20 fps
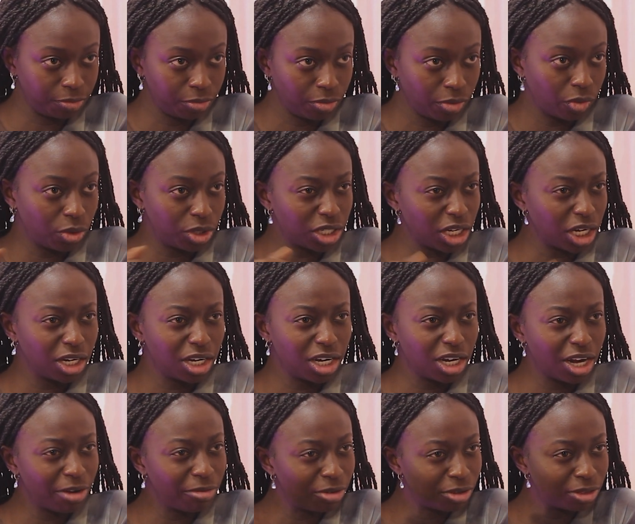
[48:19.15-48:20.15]
which I
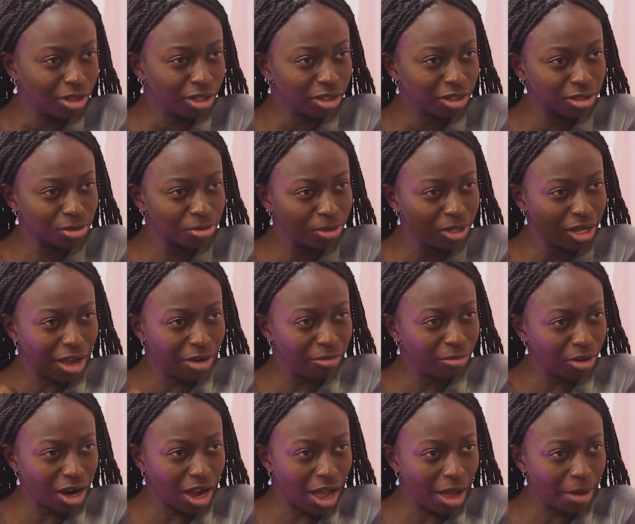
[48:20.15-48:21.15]
never thought this would ever
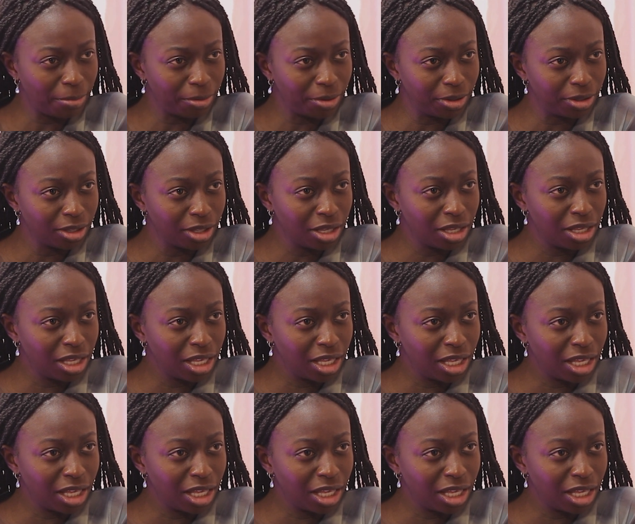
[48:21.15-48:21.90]
happen. Mm-hmm.